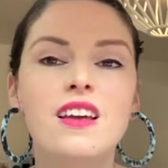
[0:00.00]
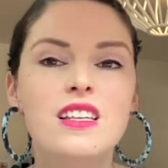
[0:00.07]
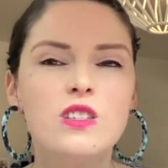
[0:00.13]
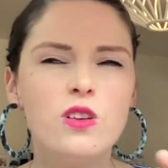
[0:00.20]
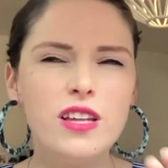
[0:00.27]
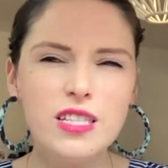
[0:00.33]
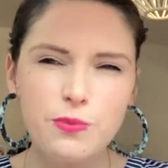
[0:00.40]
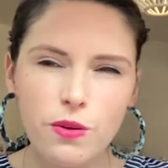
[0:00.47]

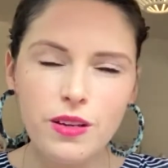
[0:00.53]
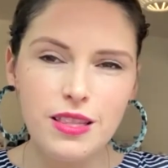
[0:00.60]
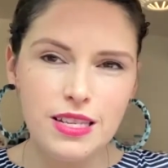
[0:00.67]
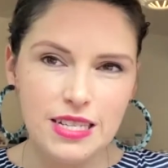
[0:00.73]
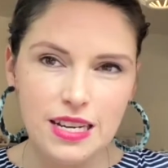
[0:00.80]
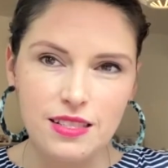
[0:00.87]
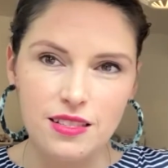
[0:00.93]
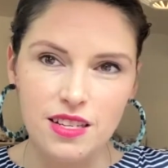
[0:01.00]
So that's probably
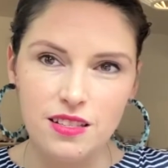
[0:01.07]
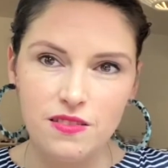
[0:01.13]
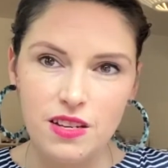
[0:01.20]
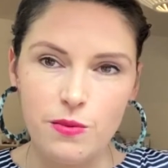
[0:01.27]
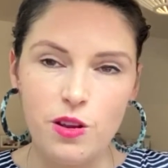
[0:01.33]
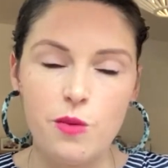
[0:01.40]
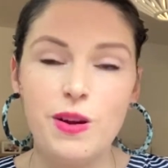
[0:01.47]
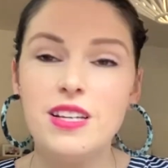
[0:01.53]
the downsides of
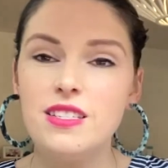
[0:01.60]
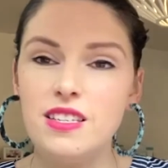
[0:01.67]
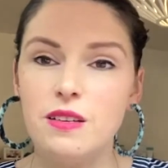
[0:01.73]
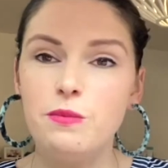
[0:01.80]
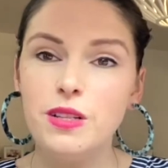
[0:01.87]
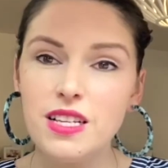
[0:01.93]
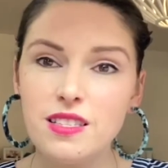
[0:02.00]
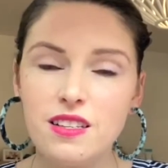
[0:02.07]
Demio. But as I
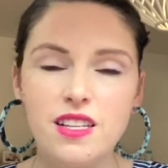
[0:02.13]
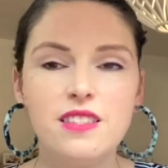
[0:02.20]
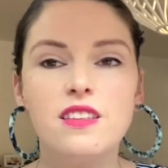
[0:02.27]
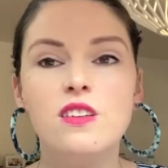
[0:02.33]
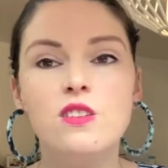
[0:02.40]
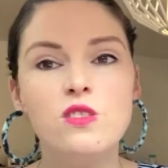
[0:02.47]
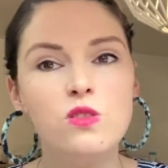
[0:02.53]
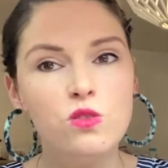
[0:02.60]
said, plus sides,
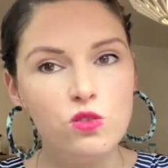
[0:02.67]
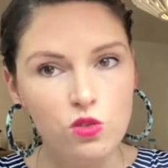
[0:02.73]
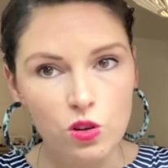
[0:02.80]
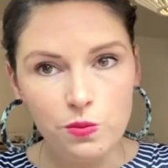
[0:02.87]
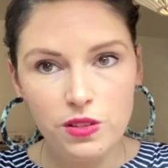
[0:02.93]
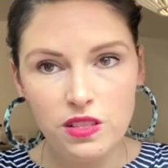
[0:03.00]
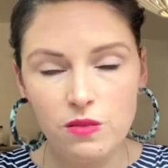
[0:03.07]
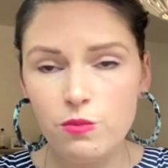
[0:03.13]

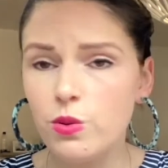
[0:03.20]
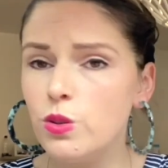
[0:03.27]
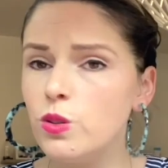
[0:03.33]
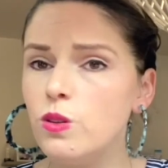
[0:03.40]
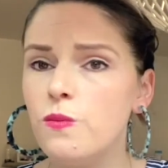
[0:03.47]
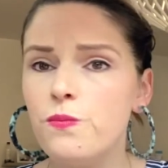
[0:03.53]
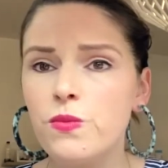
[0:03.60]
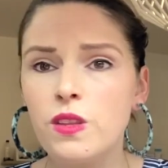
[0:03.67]
super
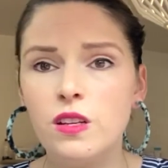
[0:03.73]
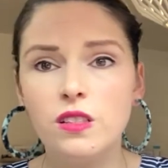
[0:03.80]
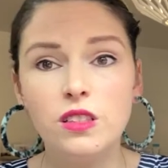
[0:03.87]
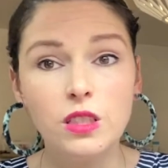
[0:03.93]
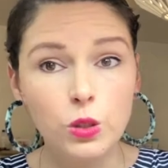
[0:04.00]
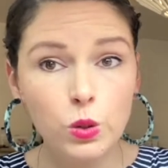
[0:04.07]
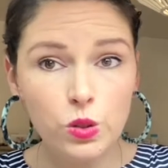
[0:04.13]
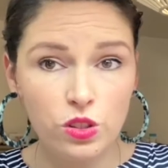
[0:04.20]
simple,
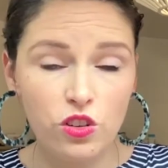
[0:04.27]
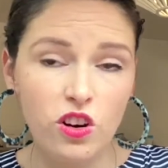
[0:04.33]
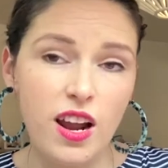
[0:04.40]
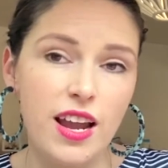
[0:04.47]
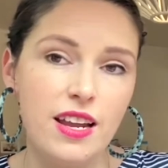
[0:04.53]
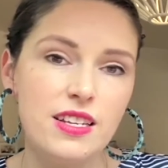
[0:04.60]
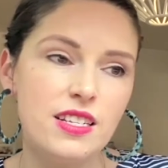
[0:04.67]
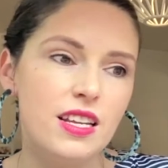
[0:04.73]
looks
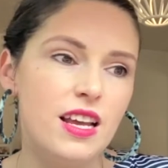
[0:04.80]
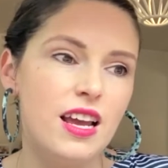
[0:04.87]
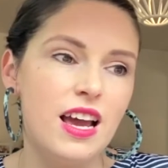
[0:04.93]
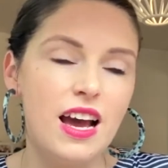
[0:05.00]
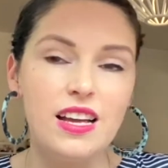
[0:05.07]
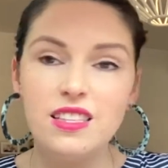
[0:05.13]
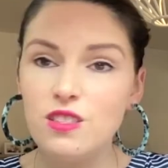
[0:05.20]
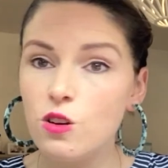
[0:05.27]
great,
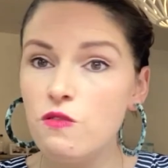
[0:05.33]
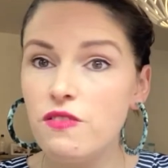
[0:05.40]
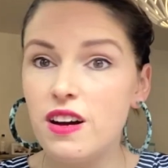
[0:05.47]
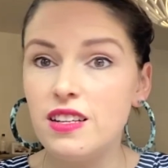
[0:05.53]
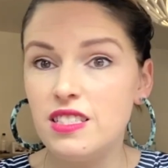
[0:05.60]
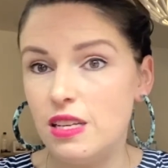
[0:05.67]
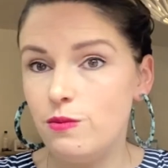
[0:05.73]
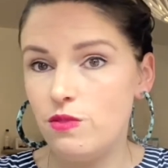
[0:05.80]
and so
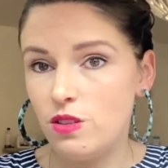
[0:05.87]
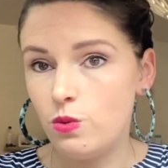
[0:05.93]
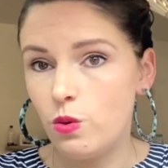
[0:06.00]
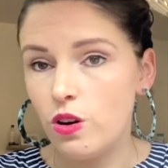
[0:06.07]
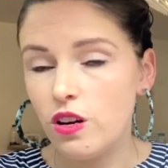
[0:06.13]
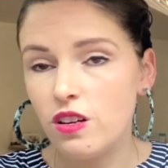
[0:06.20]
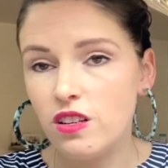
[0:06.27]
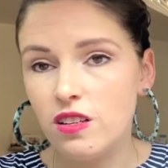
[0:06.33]
far seems to
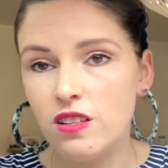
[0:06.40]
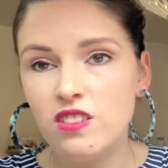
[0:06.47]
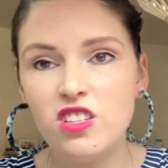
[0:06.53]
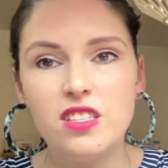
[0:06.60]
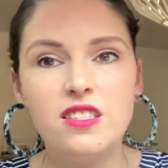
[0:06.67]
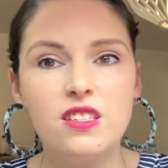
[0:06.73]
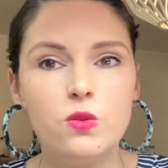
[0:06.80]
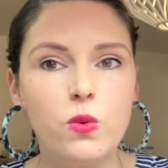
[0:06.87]
work
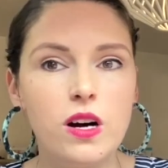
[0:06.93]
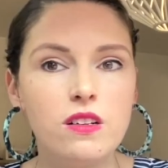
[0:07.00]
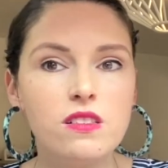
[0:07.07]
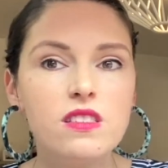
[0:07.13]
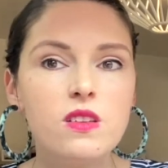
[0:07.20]
just as well.